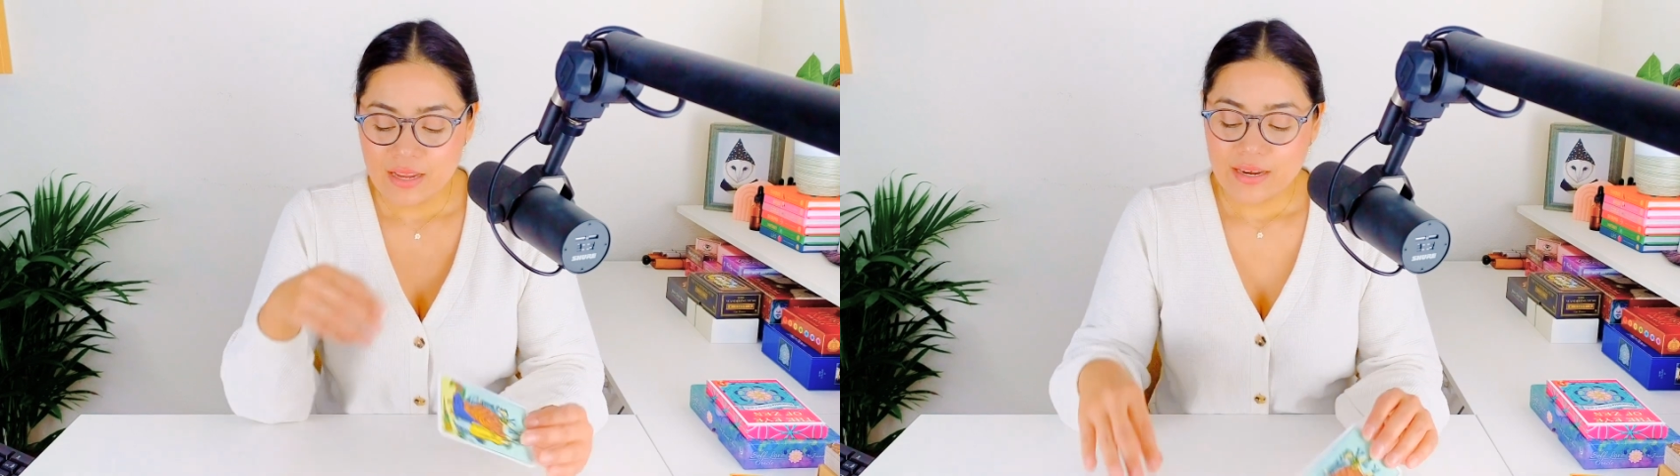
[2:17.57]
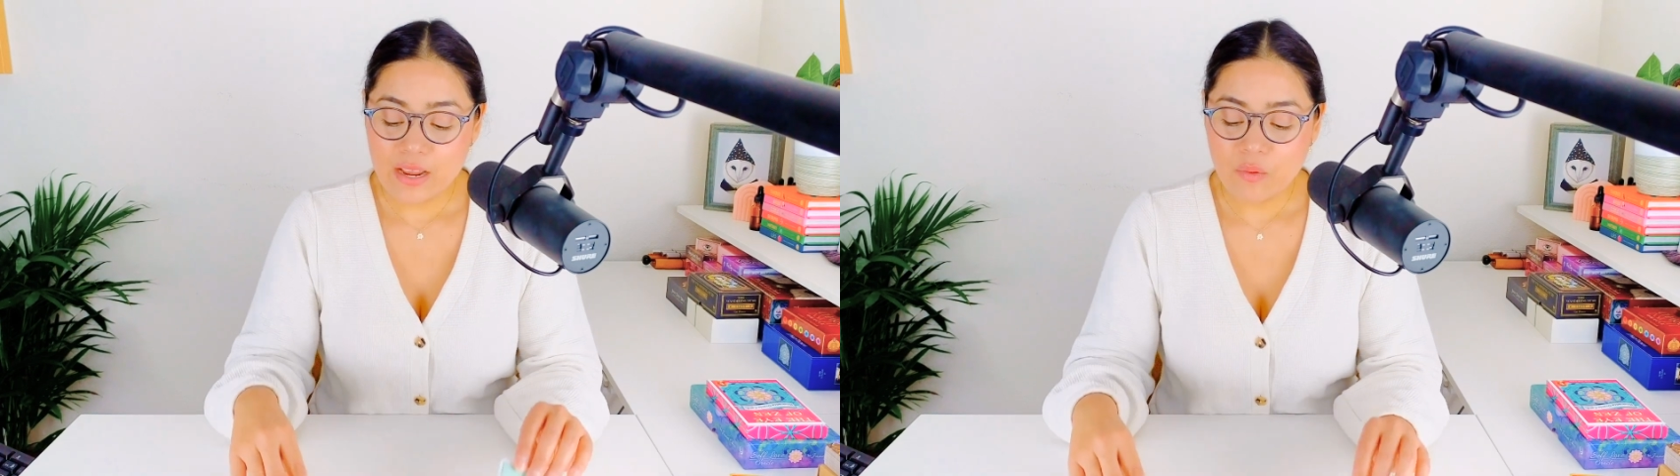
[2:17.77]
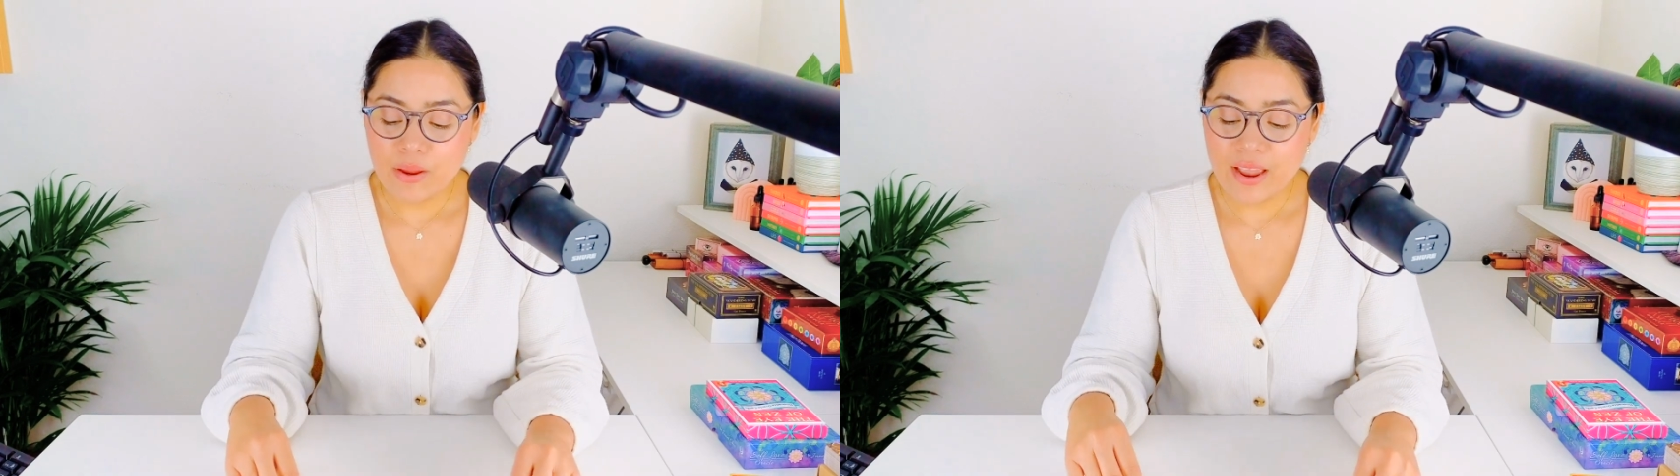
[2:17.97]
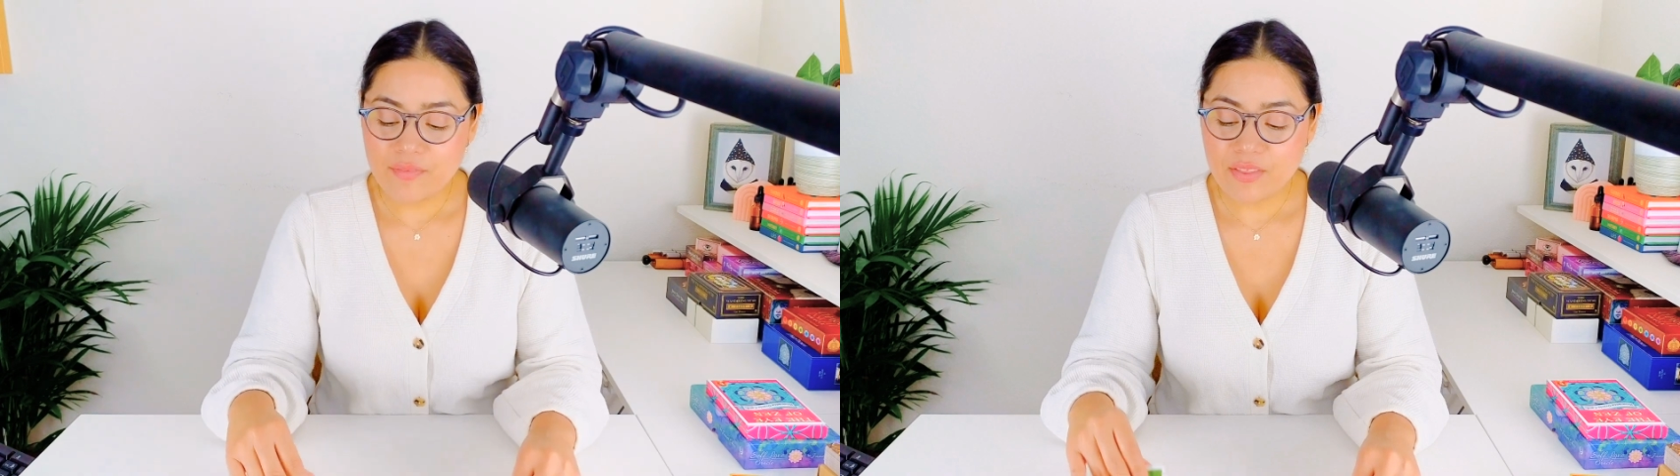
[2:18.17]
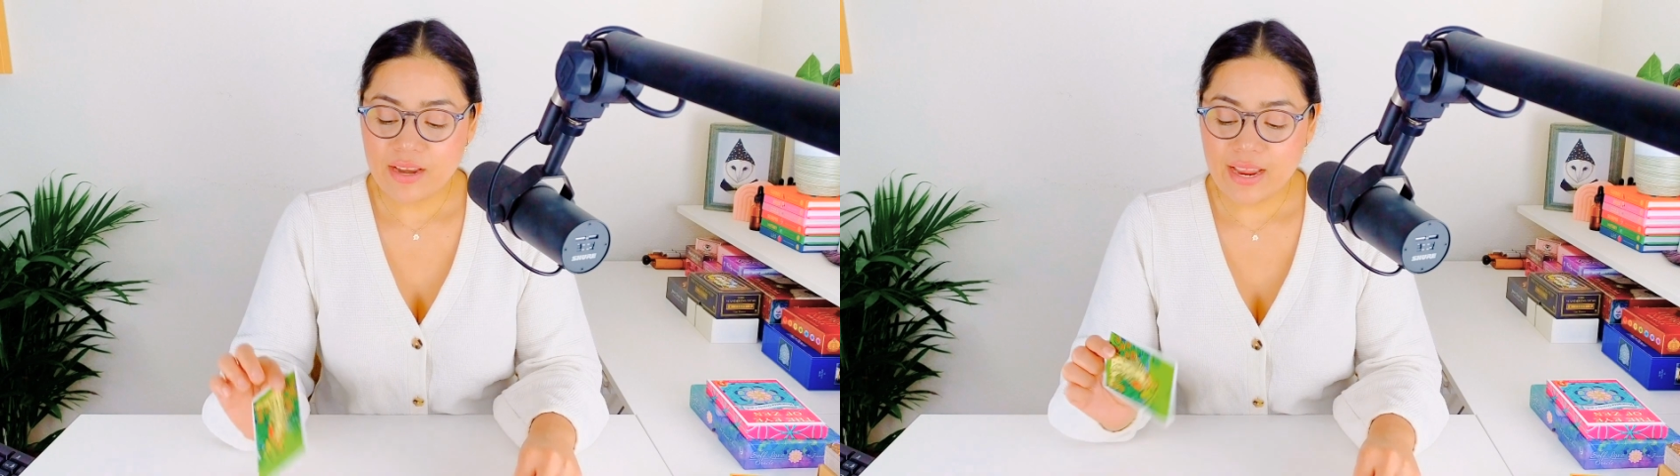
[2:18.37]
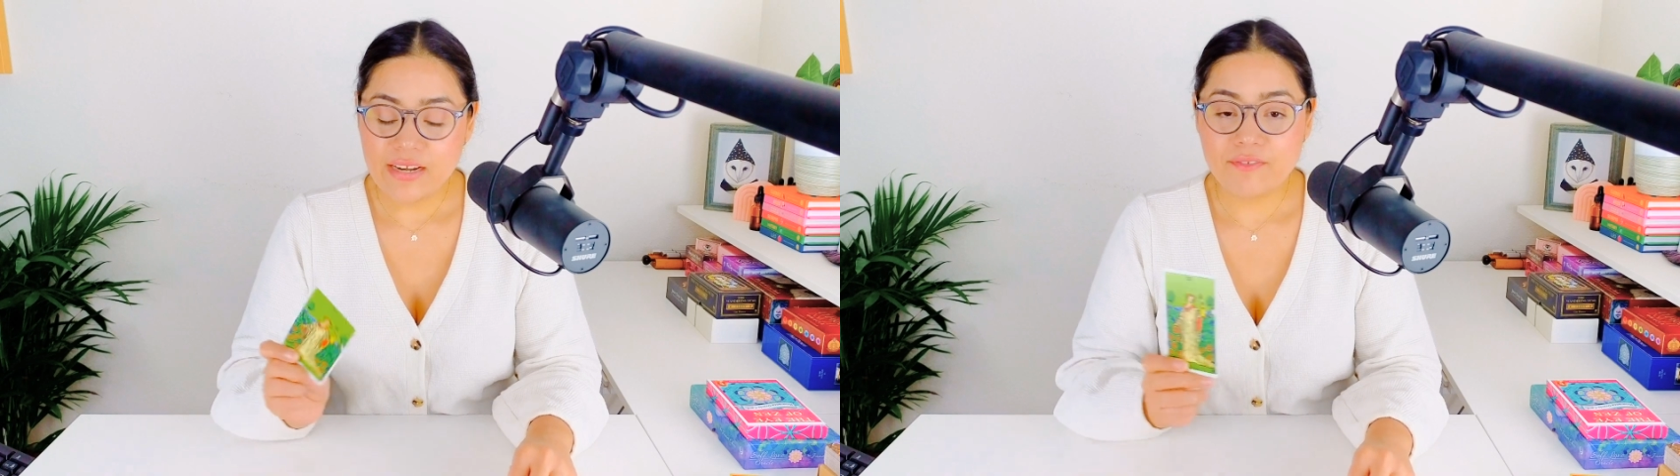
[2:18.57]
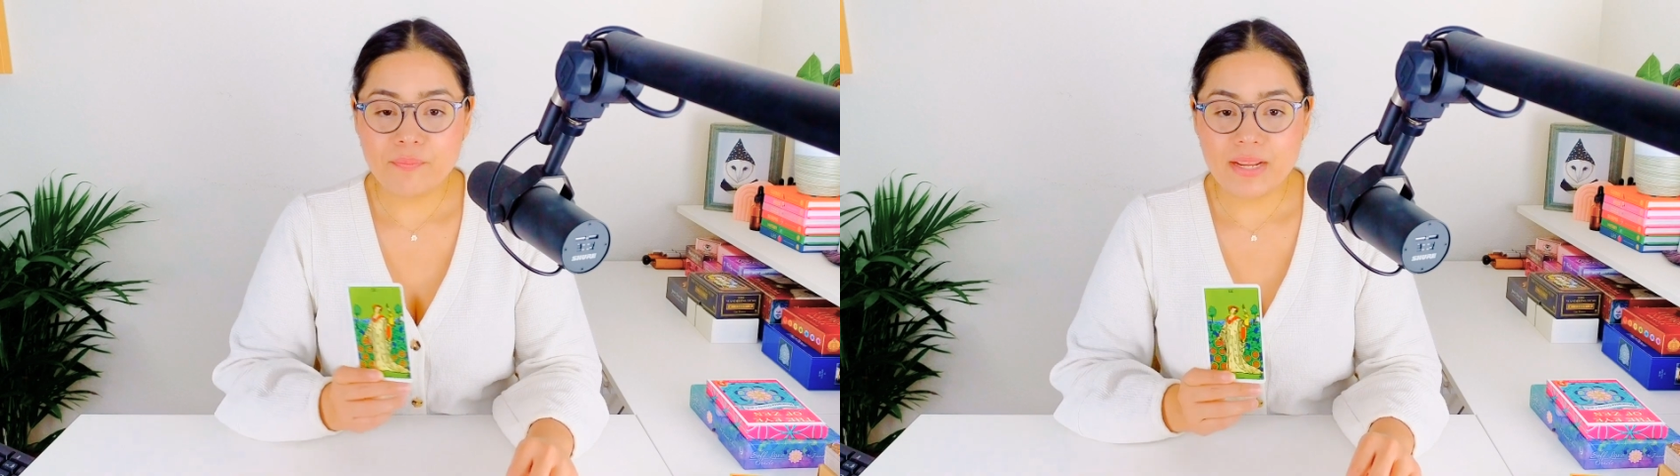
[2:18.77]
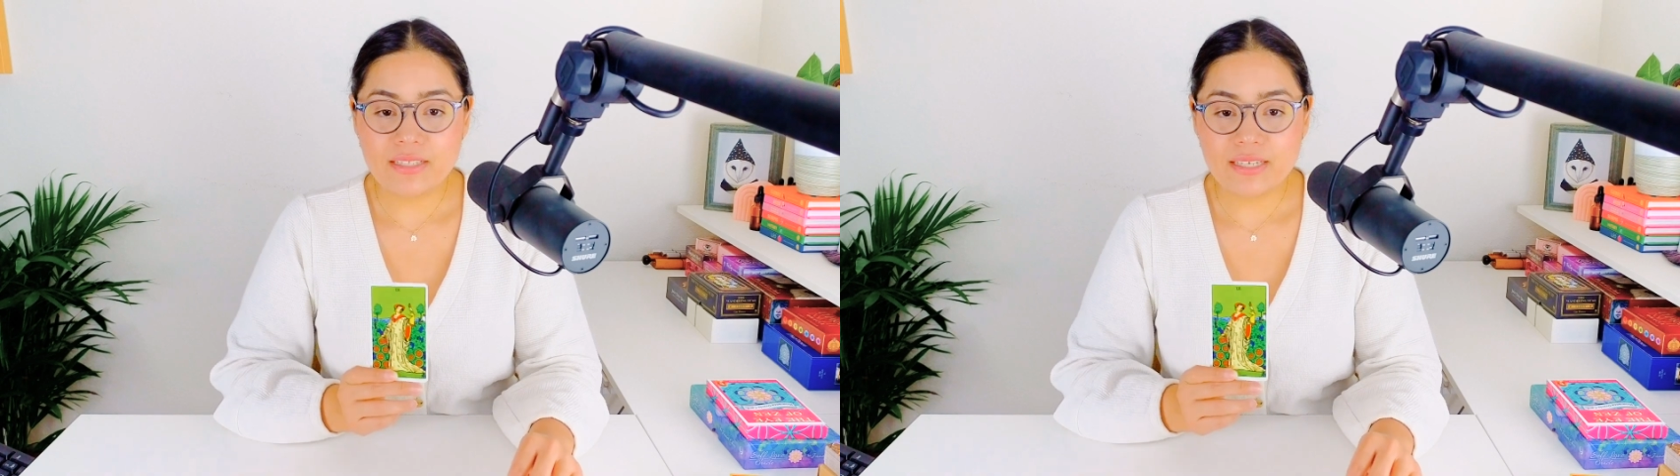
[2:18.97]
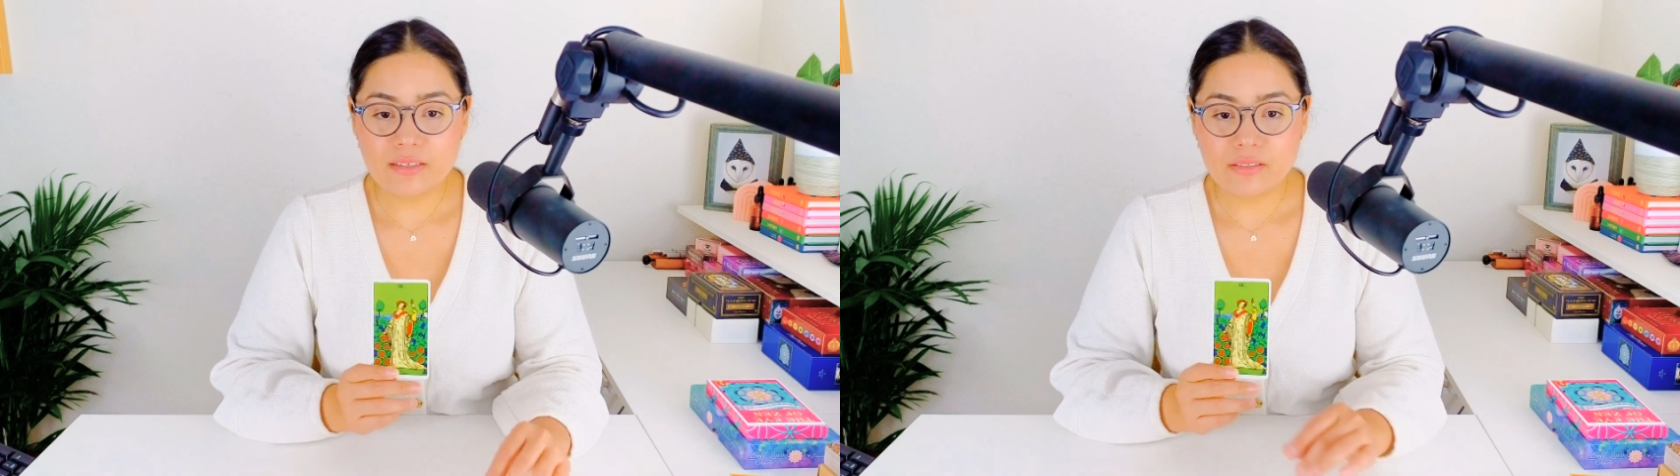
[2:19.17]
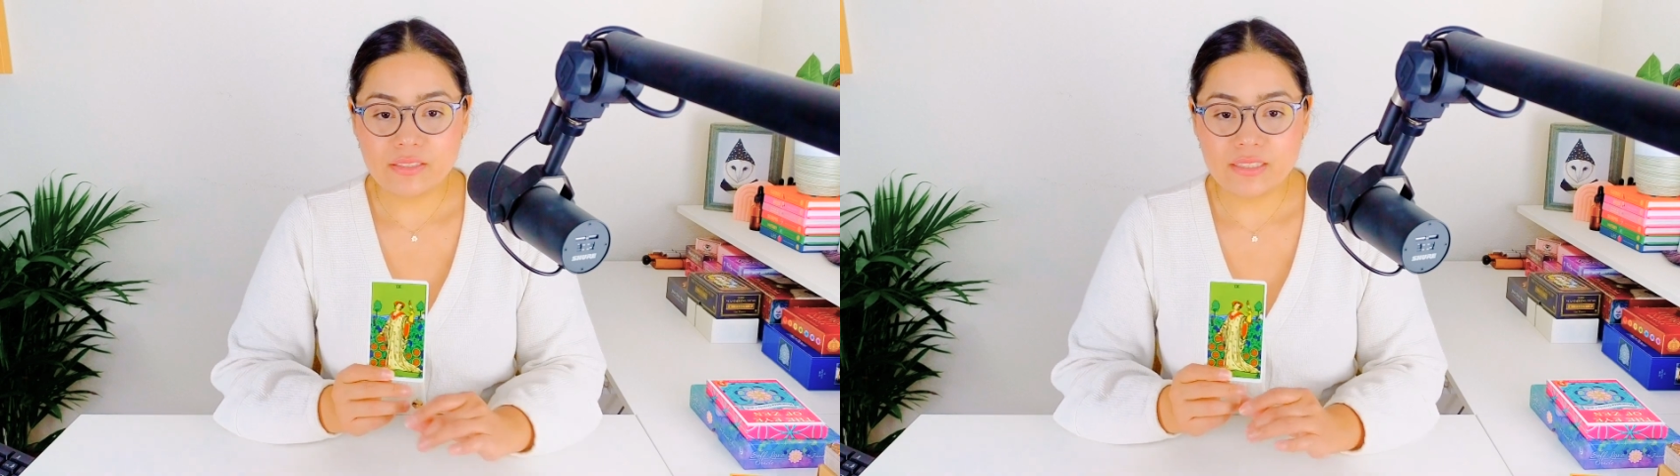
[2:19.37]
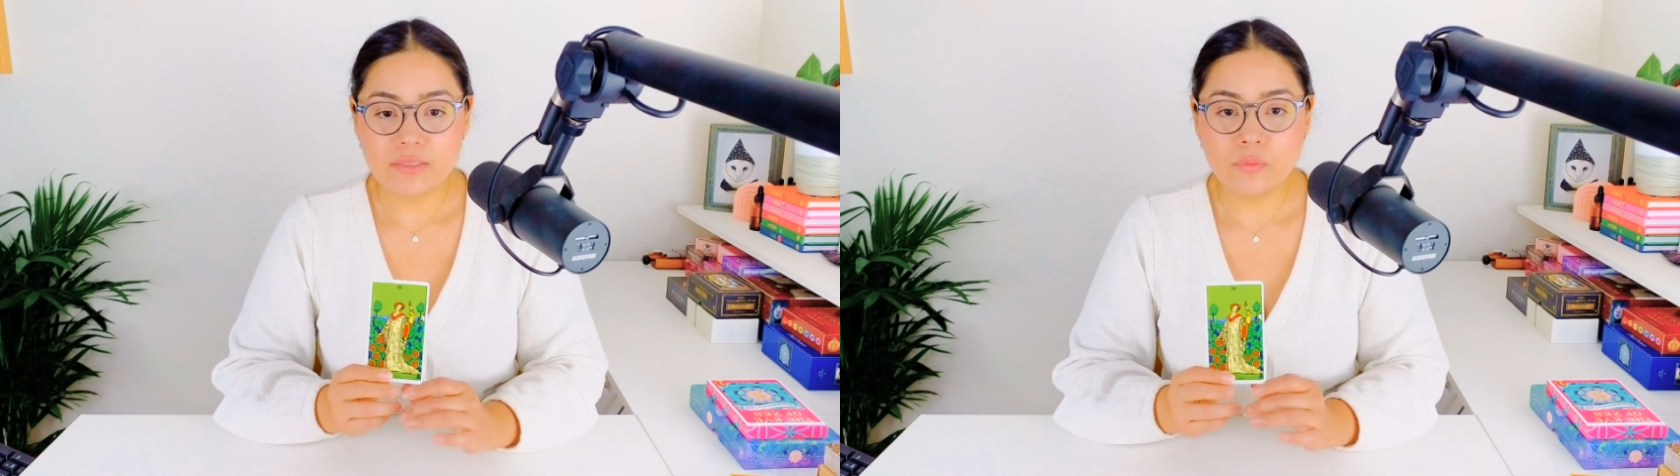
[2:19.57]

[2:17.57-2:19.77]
Now we have the Nine of Pentacles,